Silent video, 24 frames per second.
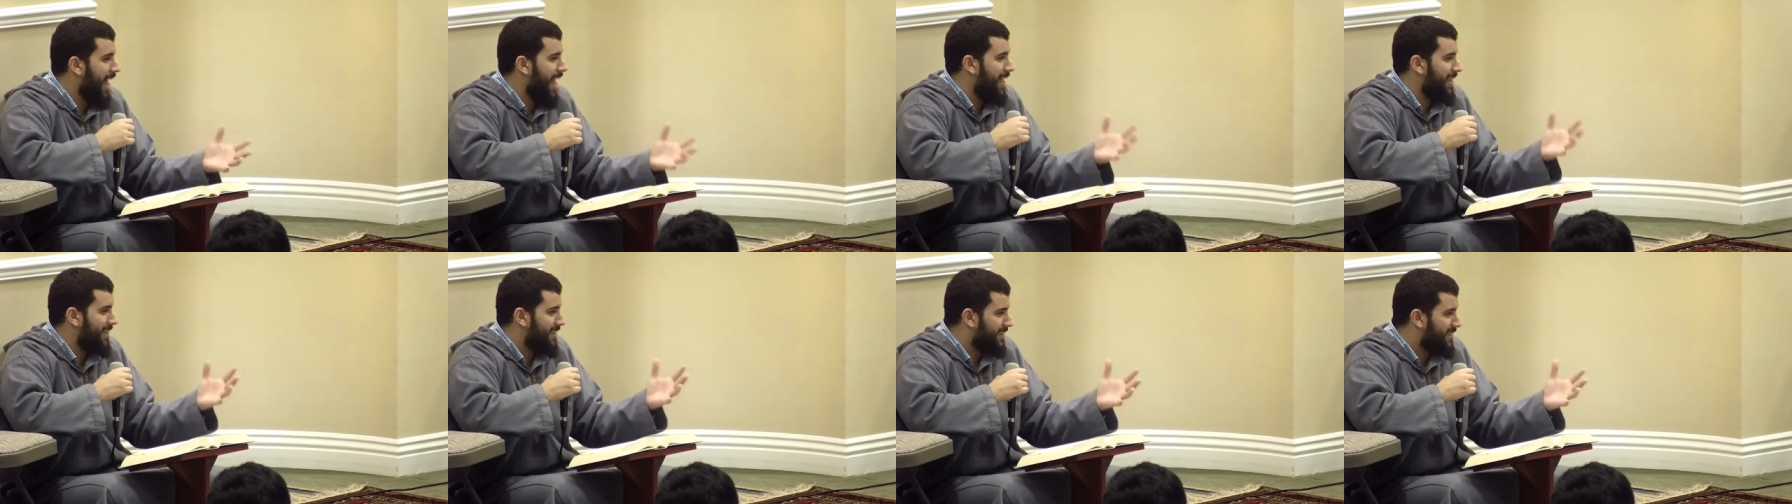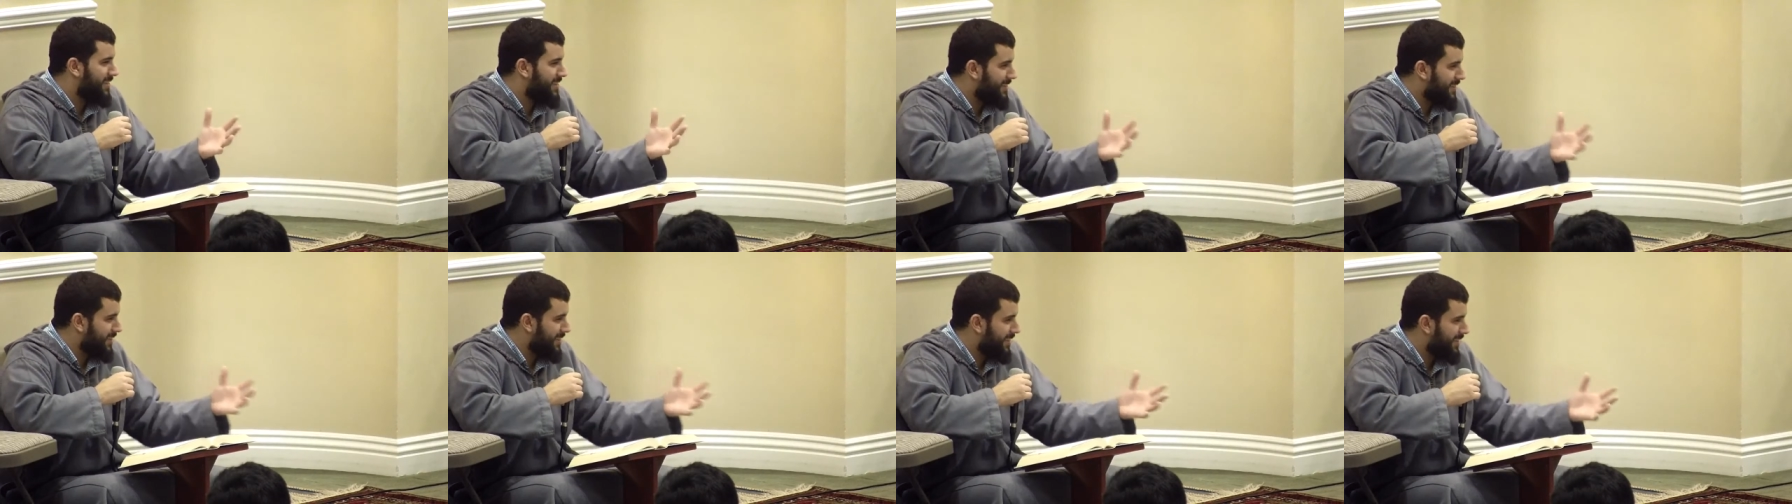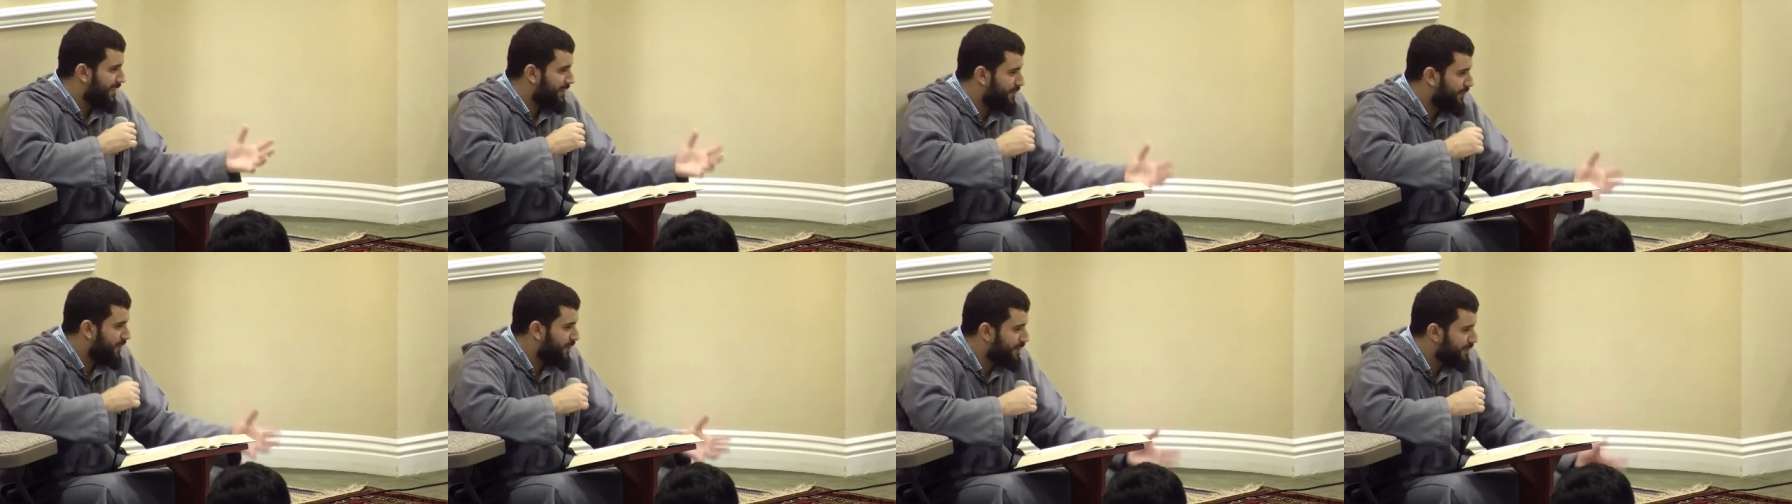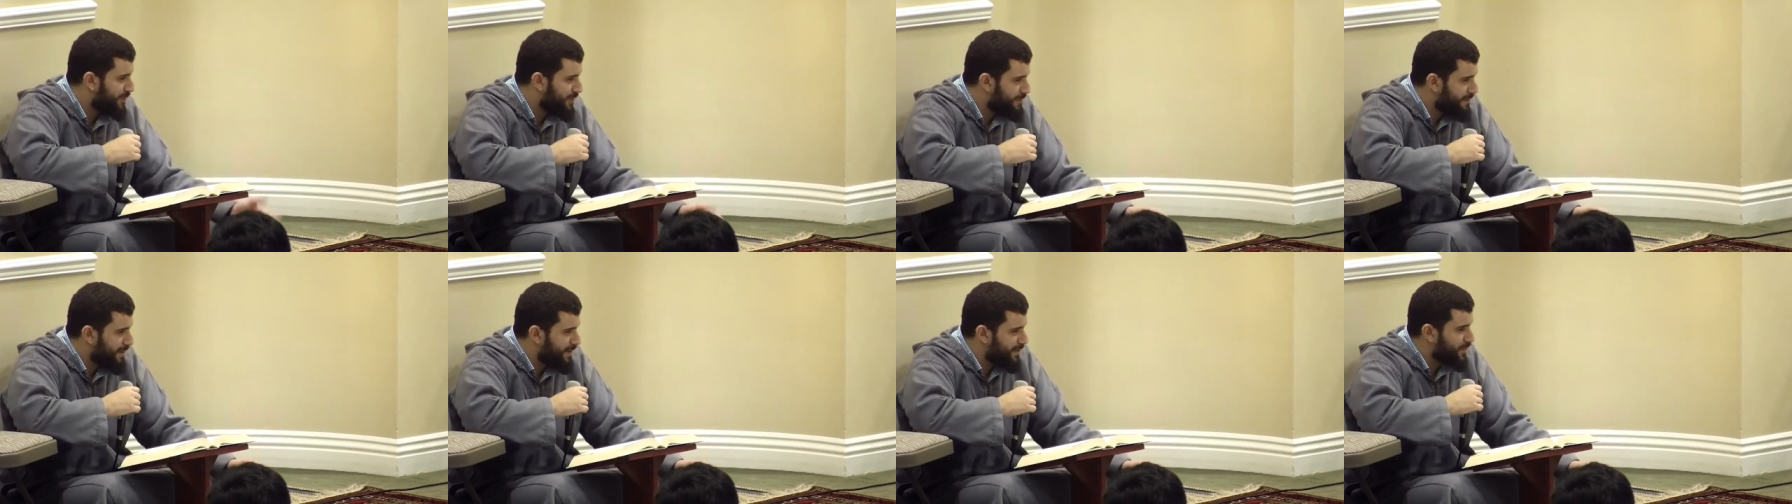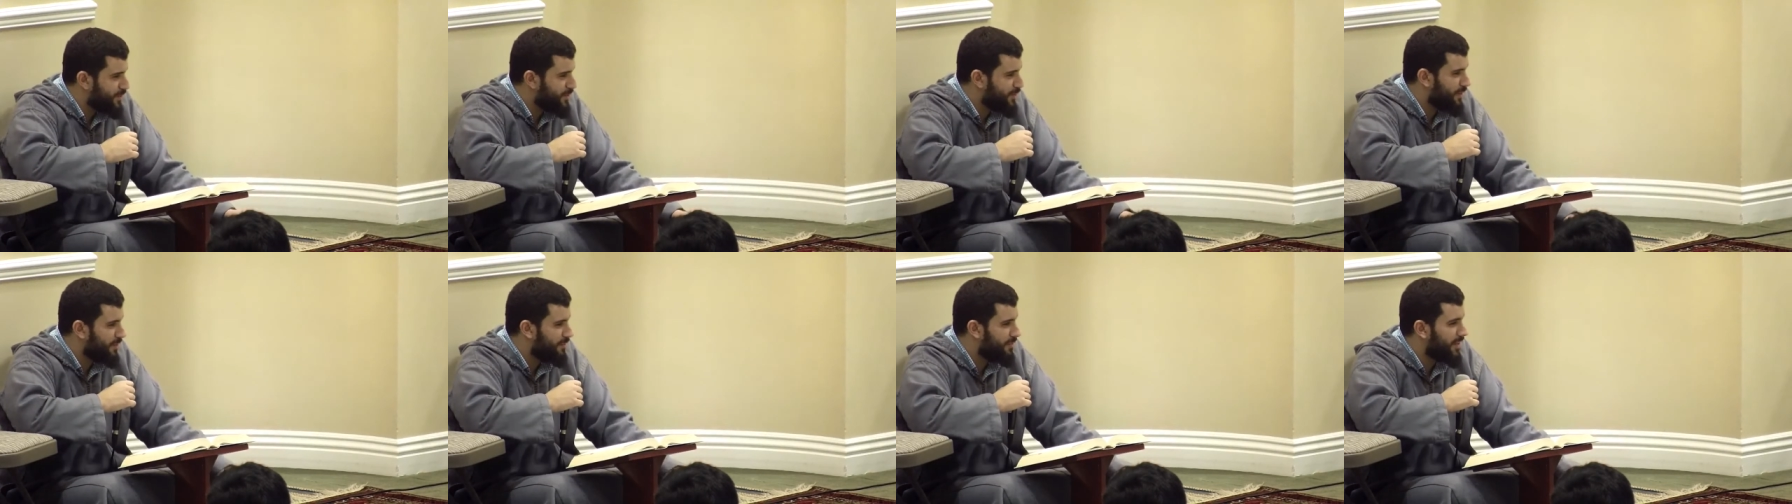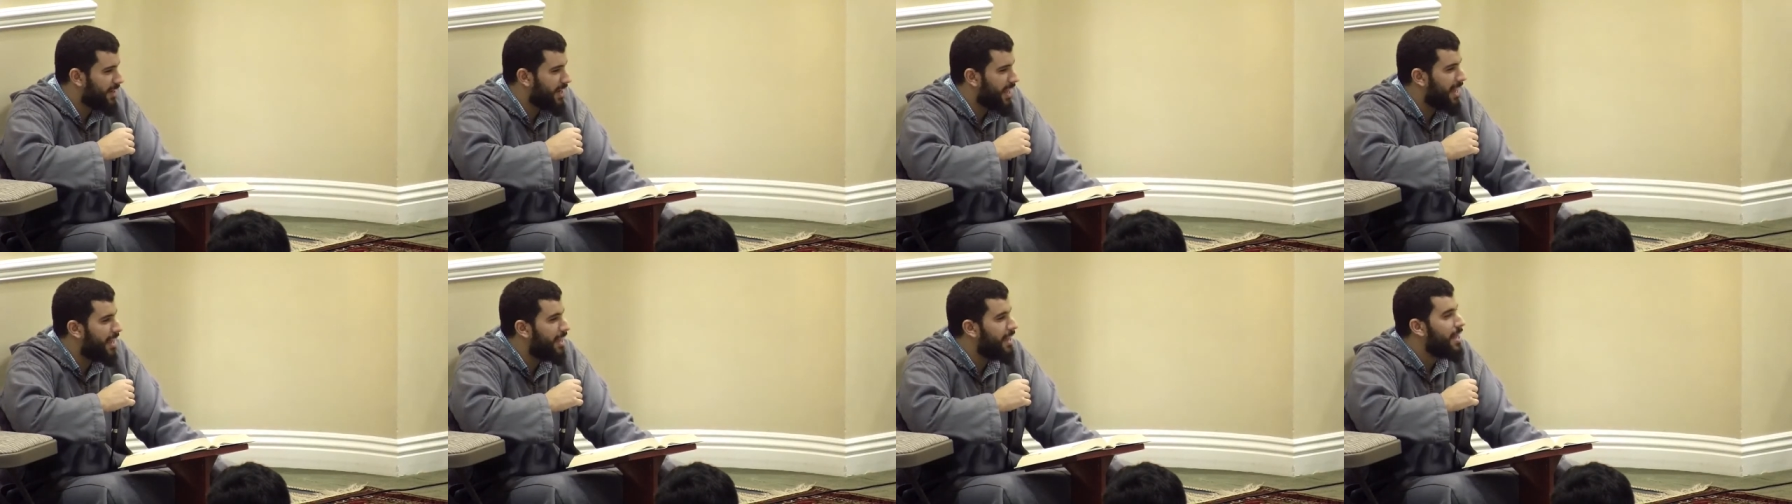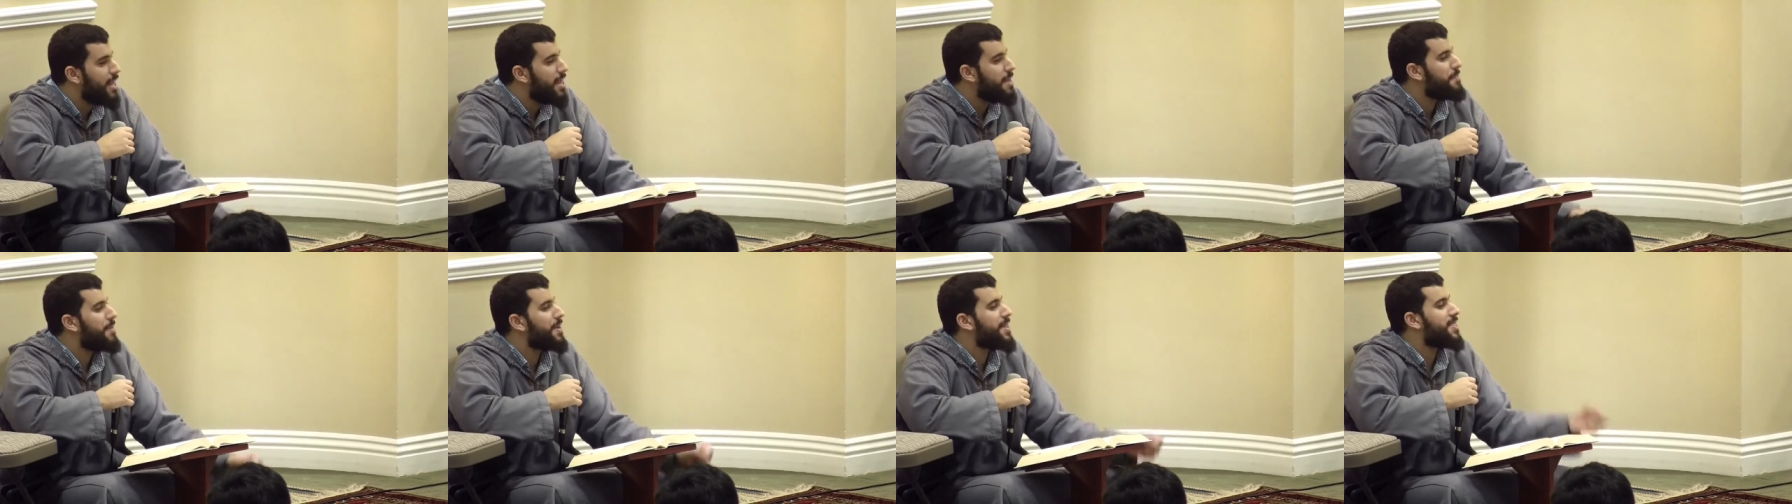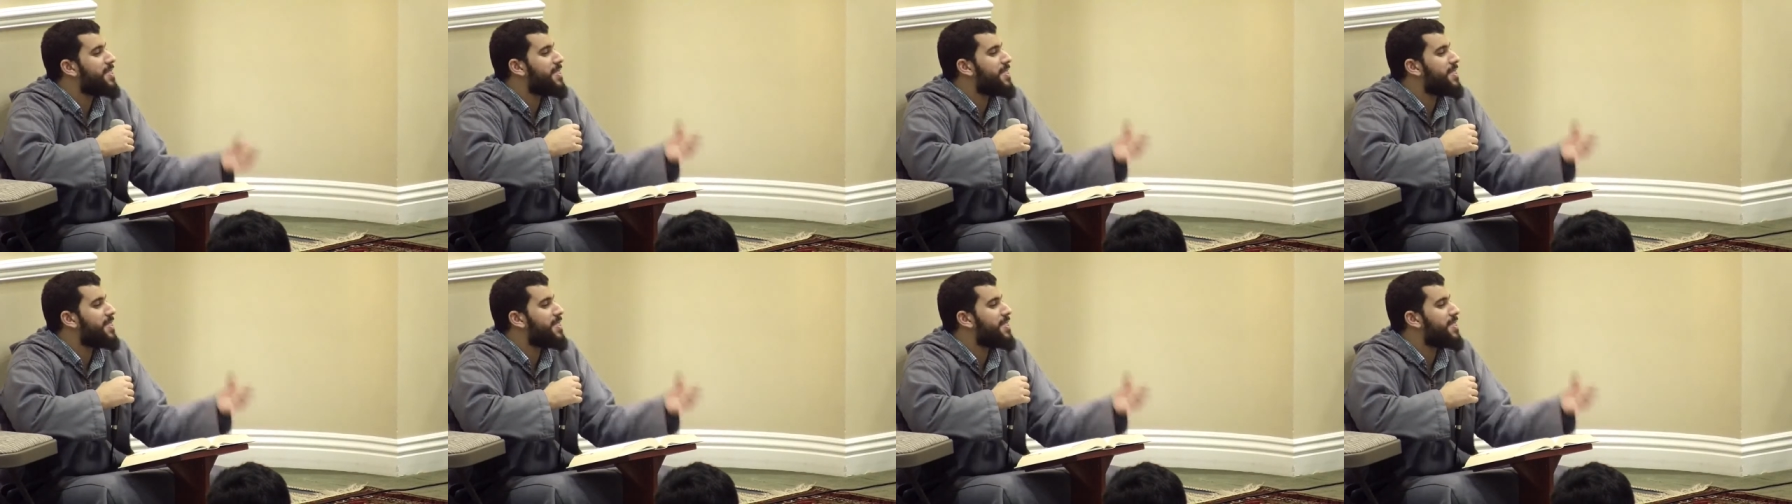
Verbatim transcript: stance in front of the Messenger of Allah.